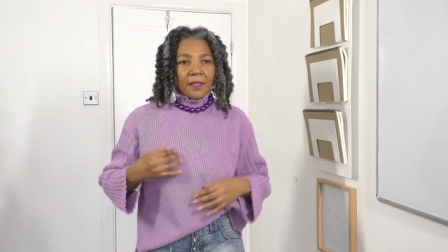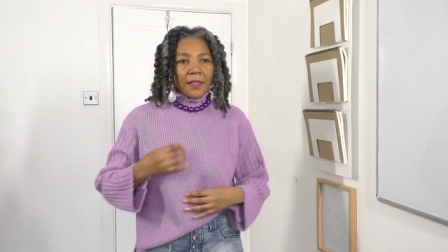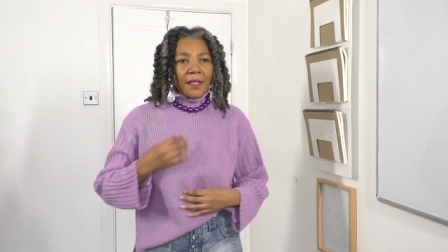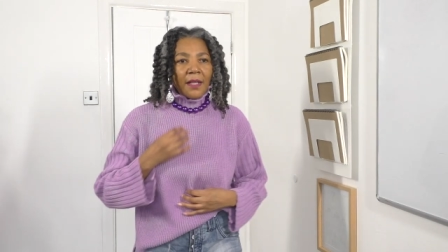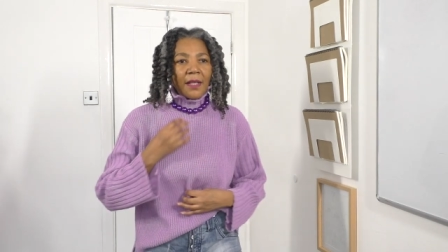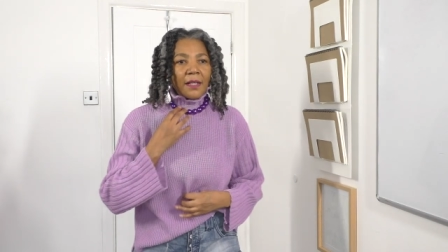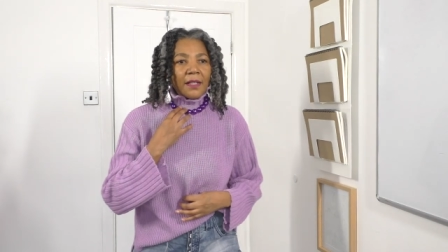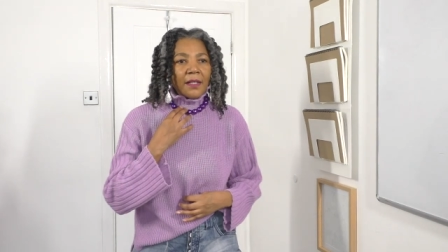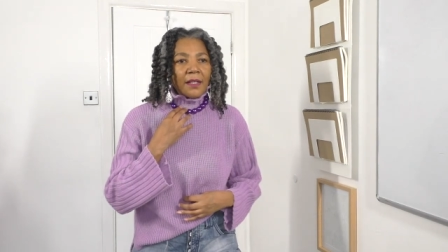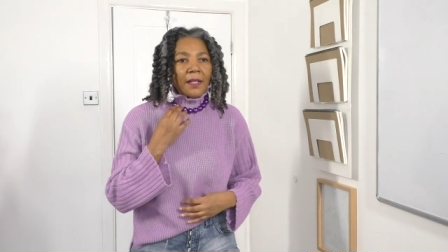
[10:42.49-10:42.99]

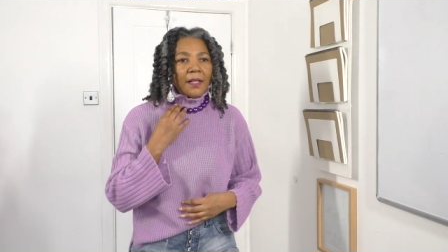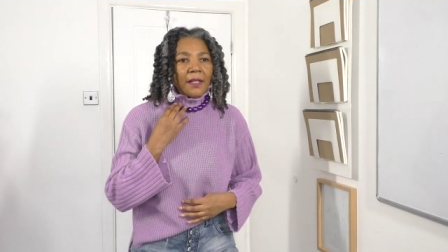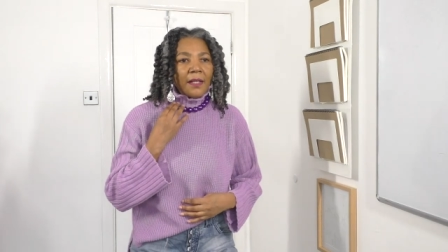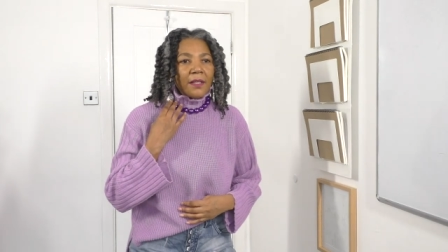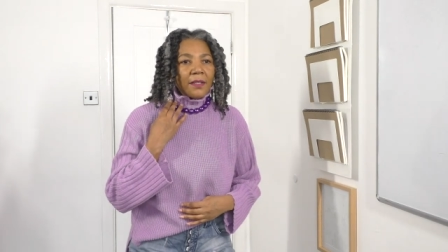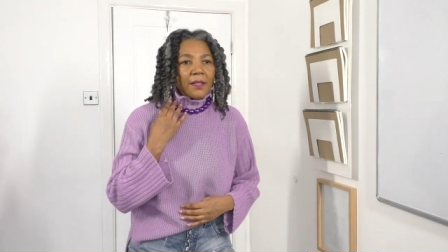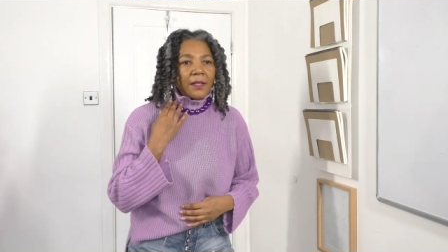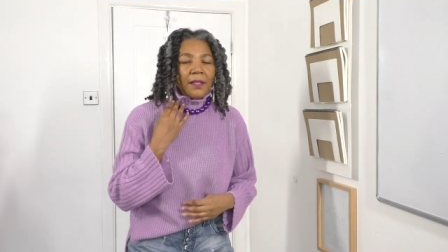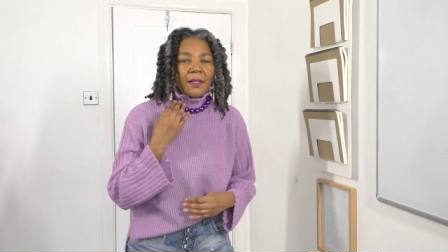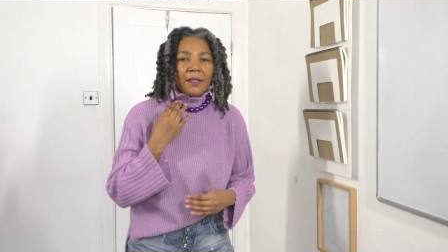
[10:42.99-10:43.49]
Yeah, I
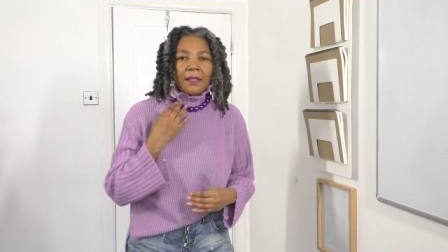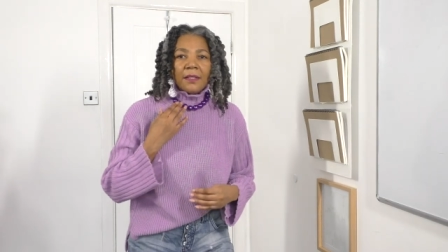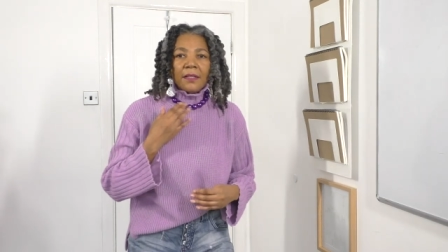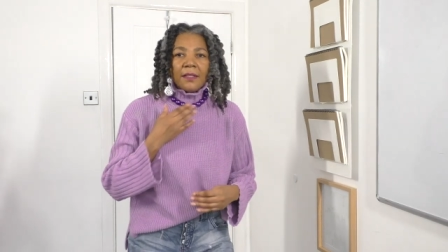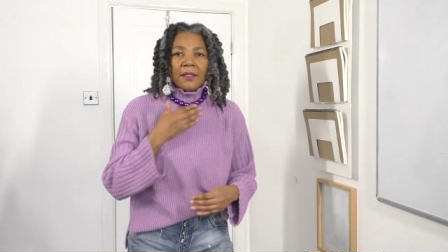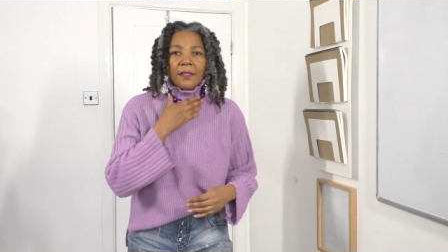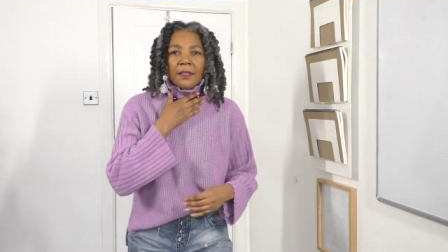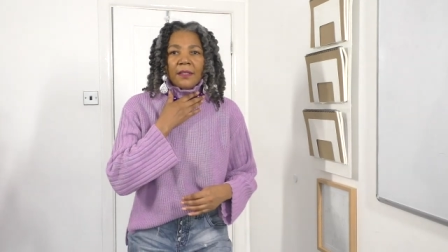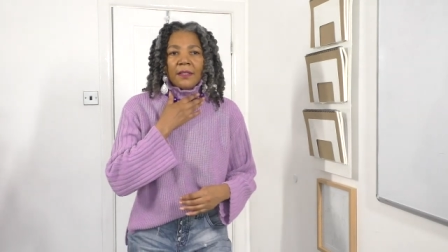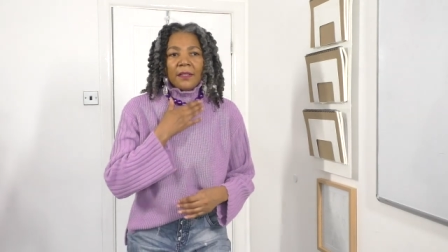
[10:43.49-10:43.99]
like that.
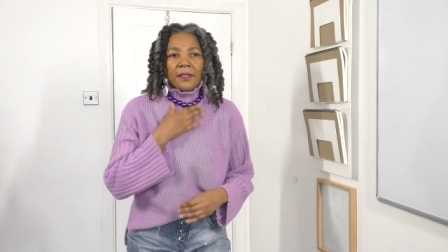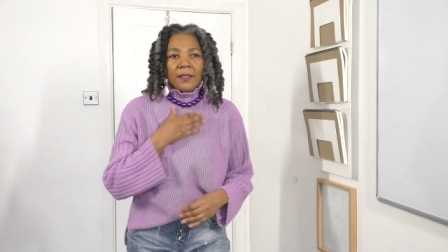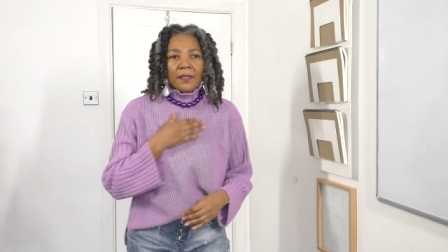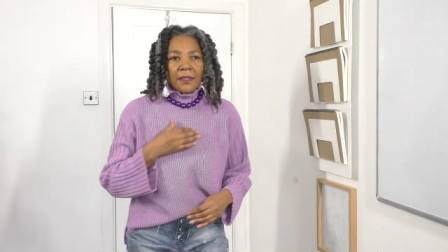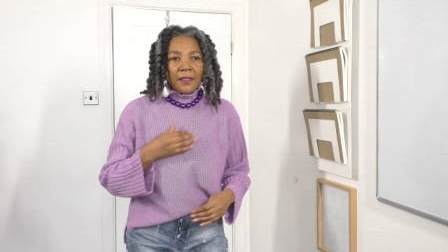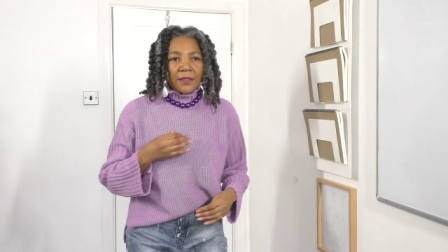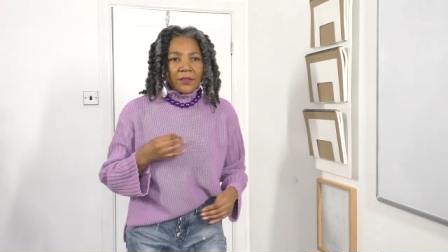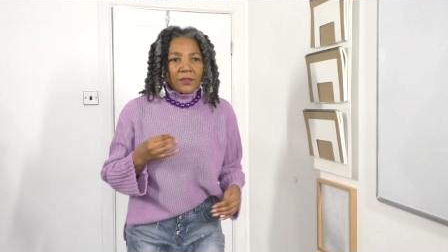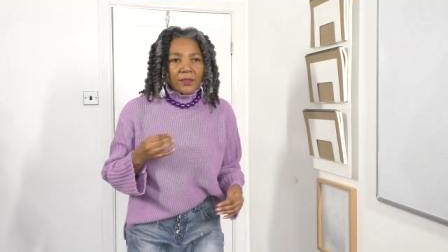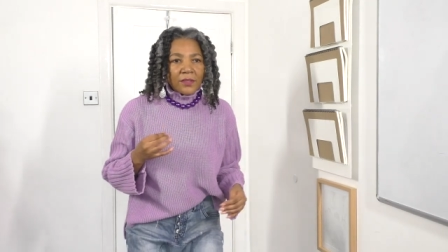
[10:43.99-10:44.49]

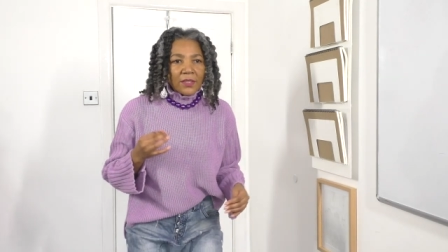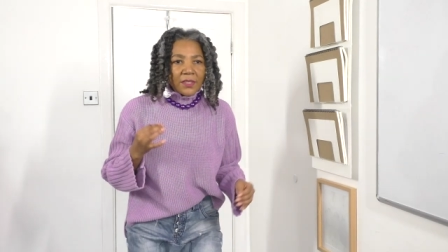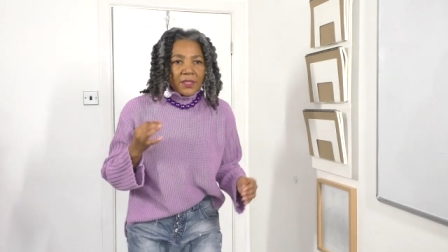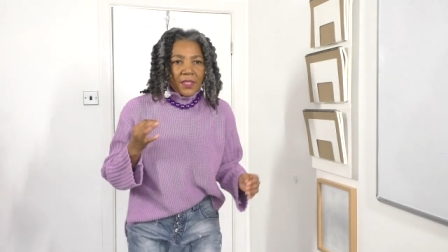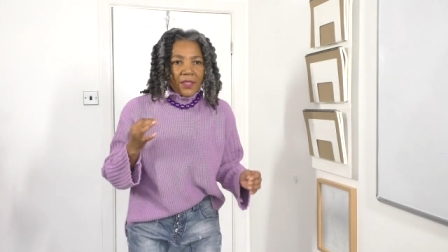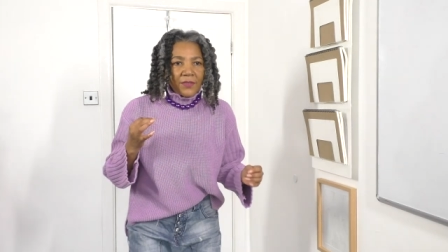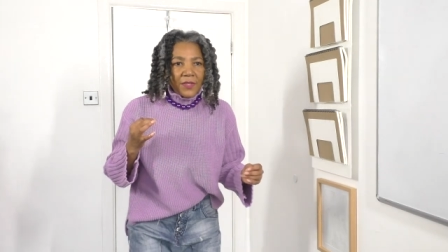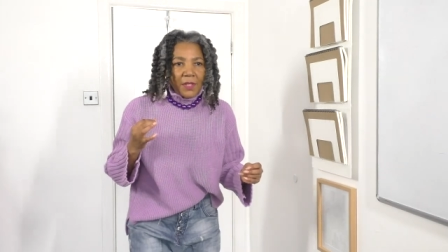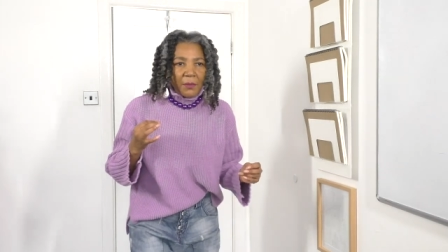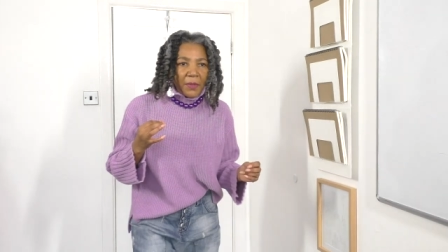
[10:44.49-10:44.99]
Just
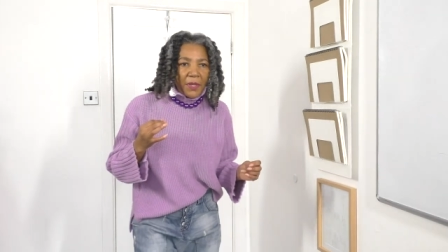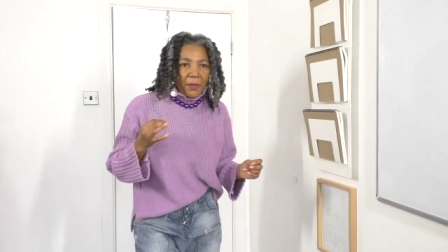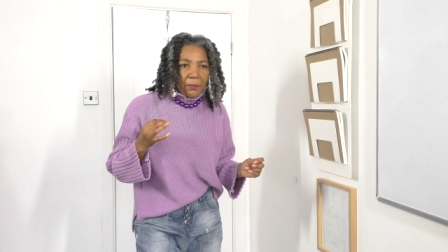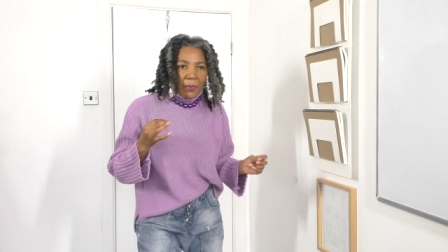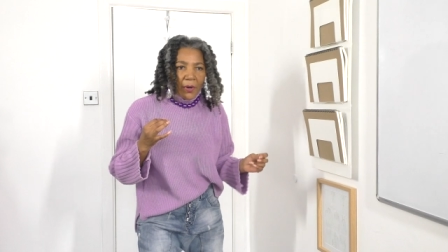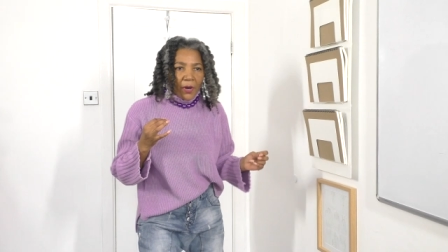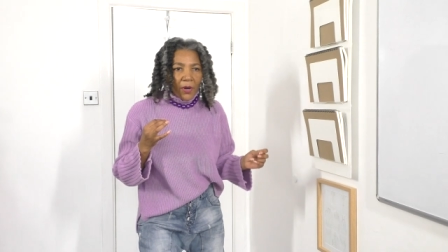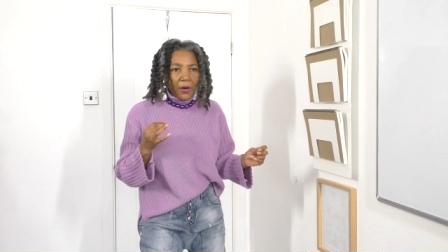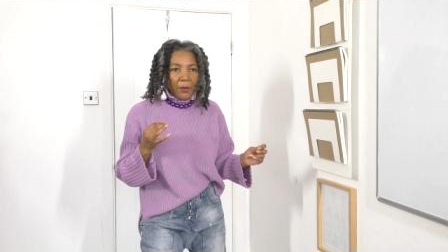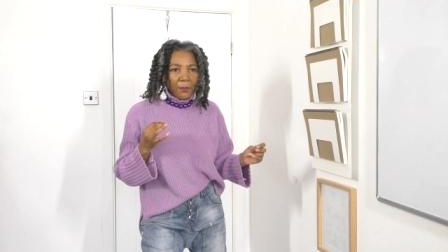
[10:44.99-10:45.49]
gives it a bit
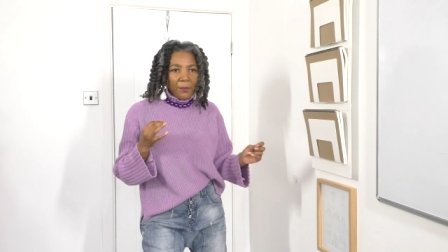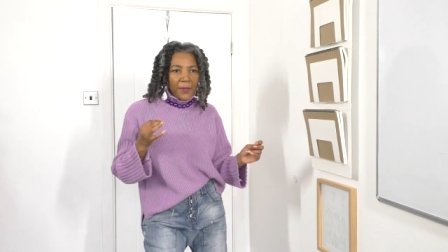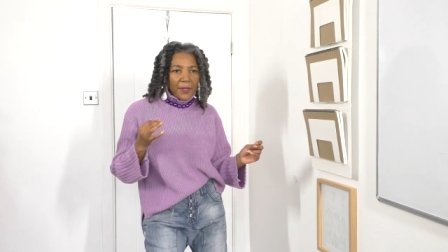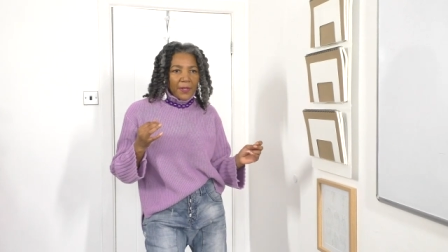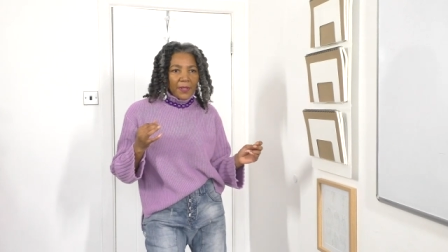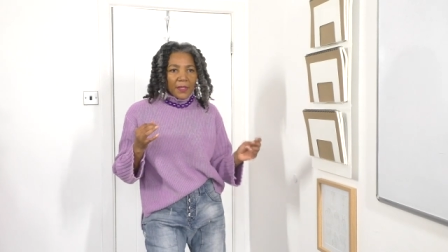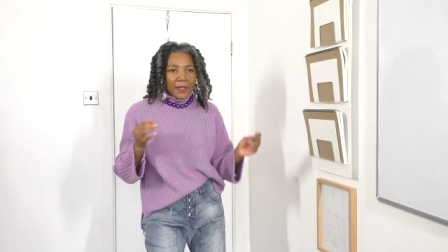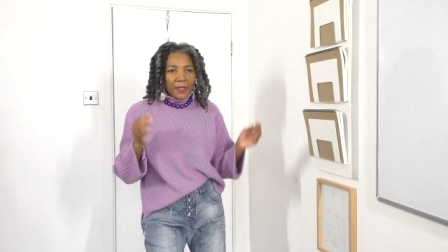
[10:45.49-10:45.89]
of pop.